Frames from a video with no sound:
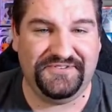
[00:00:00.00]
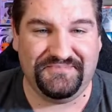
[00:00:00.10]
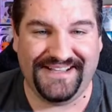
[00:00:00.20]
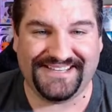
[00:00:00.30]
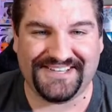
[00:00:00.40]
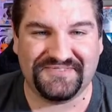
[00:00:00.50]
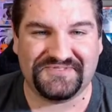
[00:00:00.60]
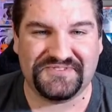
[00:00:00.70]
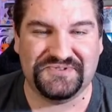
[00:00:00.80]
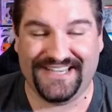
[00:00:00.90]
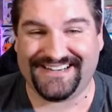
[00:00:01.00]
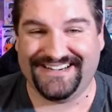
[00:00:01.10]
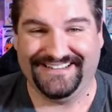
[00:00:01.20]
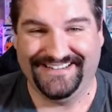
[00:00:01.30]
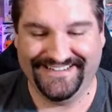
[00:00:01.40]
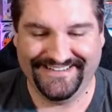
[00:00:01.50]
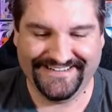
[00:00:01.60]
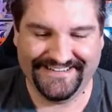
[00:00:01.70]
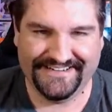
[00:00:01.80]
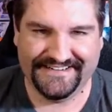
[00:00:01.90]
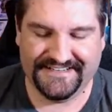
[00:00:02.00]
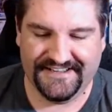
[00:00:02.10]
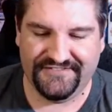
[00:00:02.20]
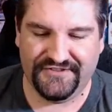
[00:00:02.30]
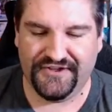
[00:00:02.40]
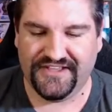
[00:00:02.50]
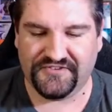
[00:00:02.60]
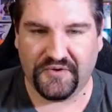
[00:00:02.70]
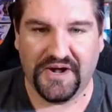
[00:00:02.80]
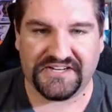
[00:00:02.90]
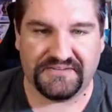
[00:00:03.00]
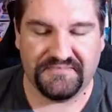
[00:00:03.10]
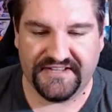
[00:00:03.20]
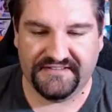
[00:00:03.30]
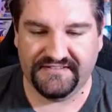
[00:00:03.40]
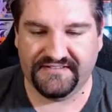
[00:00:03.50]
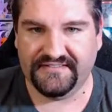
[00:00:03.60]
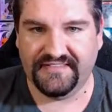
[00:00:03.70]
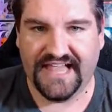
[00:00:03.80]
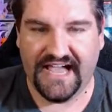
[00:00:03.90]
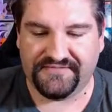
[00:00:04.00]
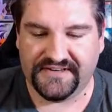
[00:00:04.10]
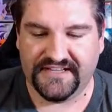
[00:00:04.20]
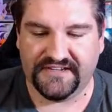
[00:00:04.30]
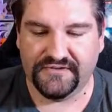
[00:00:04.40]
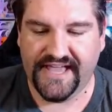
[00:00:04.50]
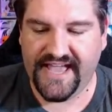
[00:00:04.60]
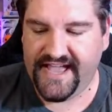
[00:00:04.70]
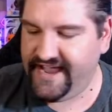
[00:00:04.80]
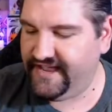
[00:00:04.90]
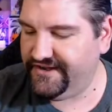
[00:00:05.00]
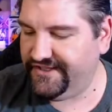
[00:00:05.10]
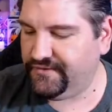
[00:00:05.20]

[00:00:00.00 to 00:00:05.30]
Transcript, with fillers: to myself too, technically. Even though you guys are watching me laugh and giggle. Hey, another